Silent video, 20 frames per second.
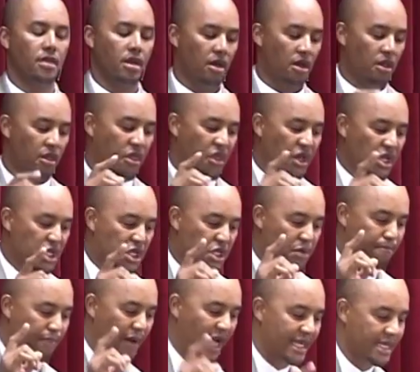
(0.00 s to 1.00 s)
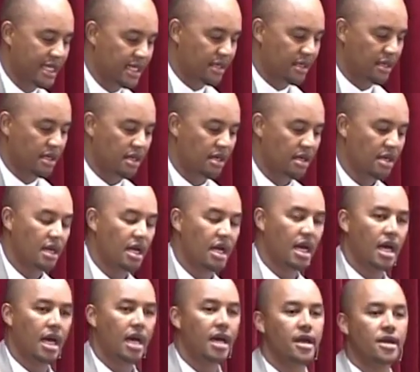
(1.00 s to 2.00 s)
this pattern
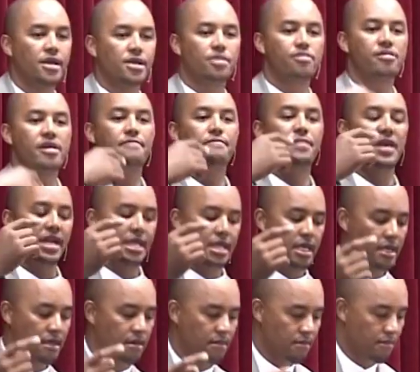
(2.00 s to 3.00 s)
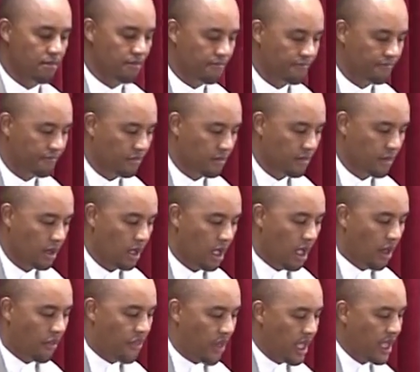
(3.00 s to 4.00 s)
is repeated.
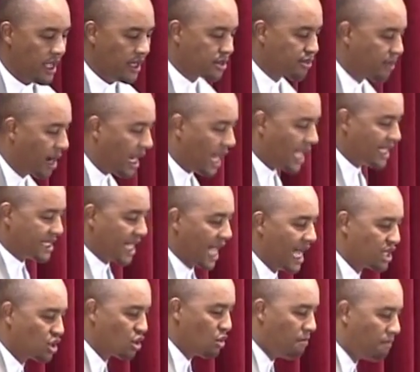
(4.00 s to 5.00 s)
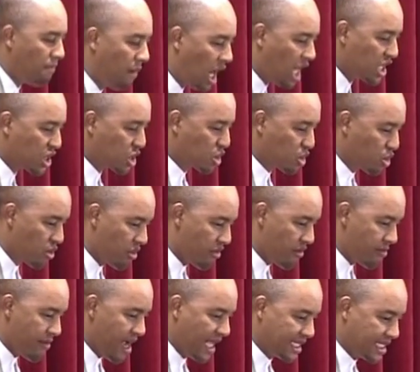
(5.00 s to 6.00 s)
The Israelites had to march to
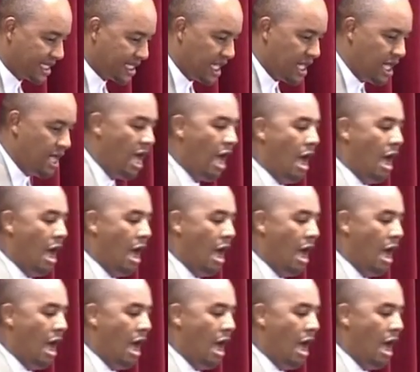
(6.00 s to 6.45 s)
the Red Sea